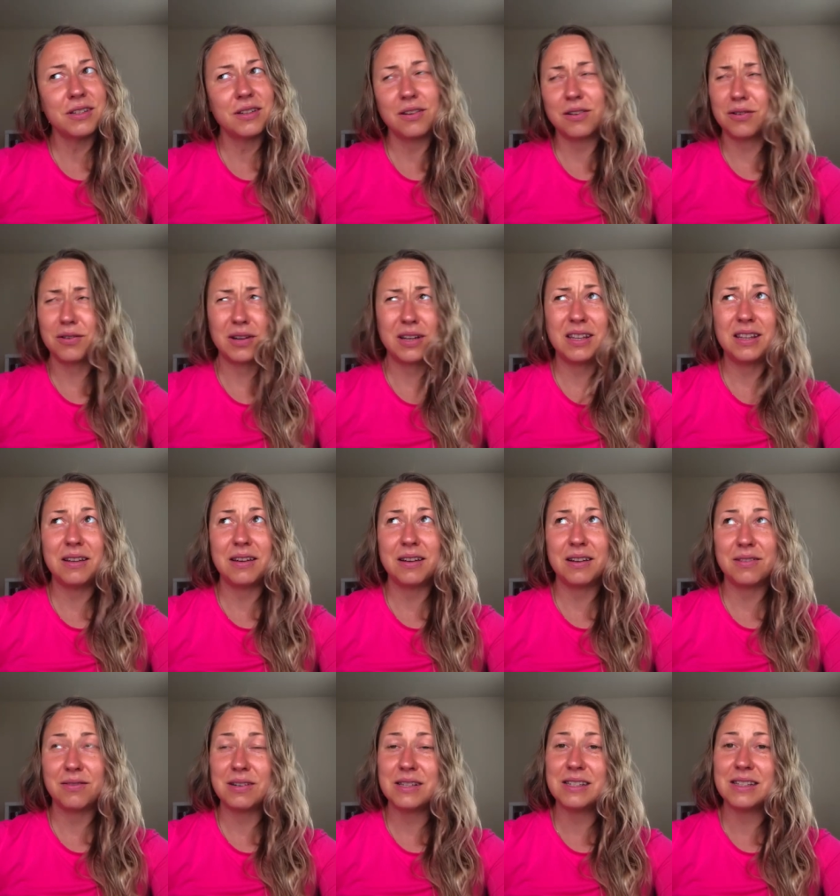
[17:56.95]
uh, in
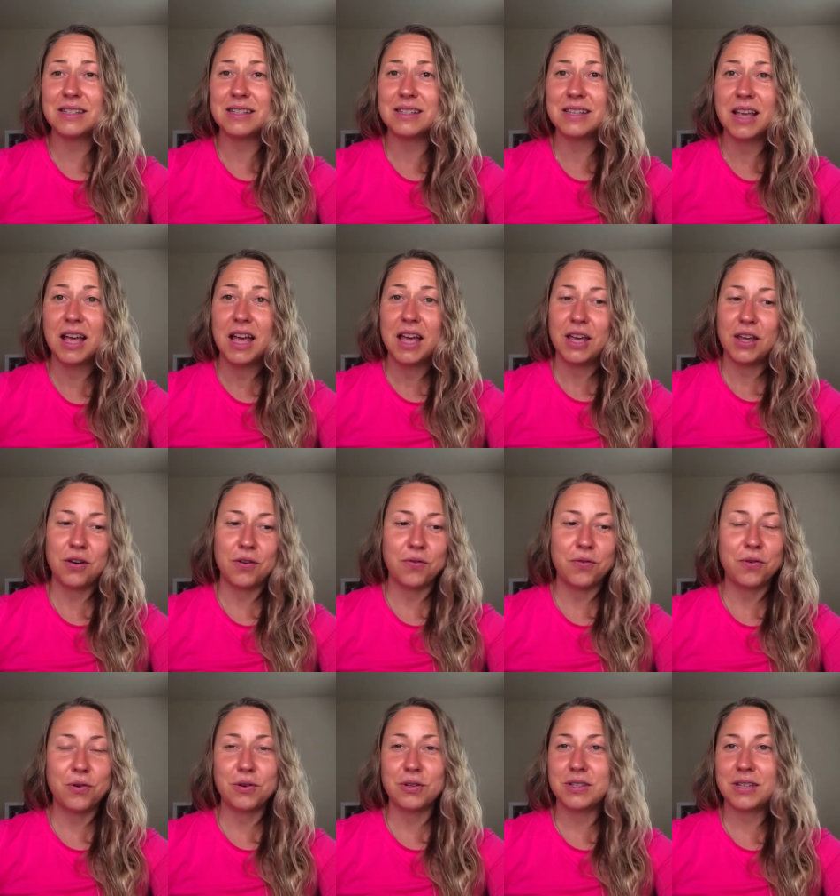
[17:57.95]
the recent, you know,
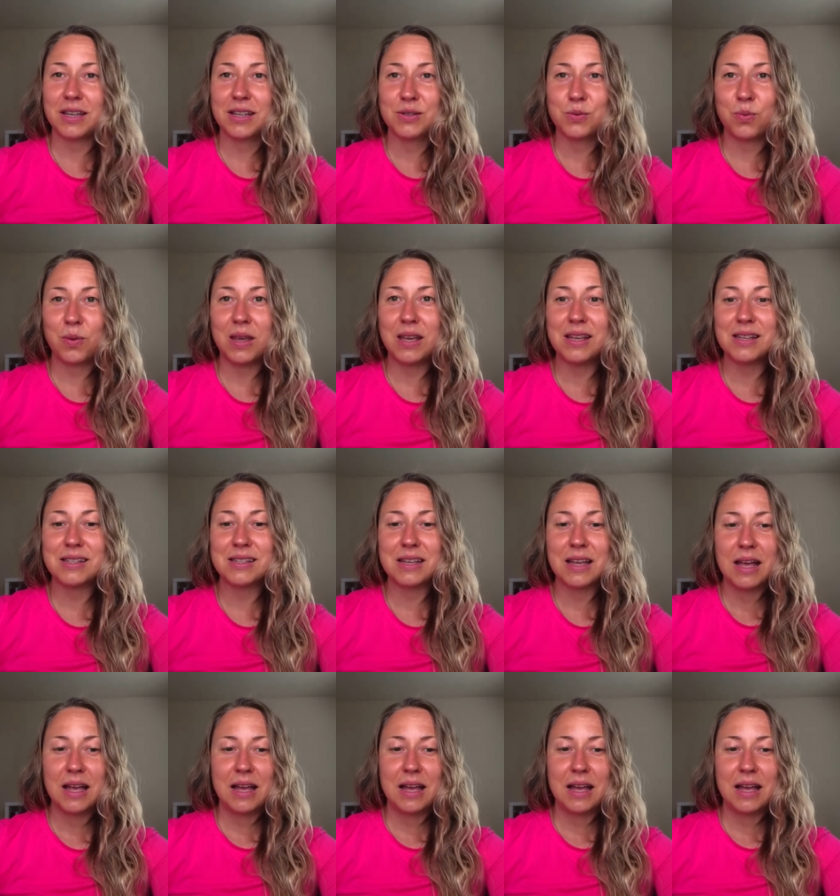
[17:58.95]
four to six weeks